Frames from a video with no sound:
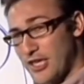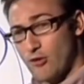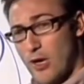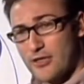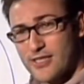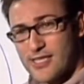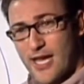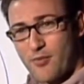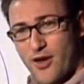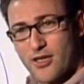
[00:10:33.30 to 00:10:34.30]
need to go check
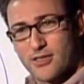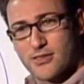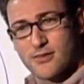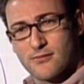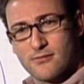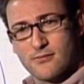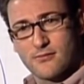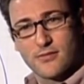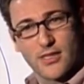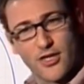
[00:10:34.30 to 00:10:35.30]
out the
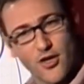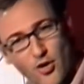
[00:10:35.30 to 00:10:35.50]
Start With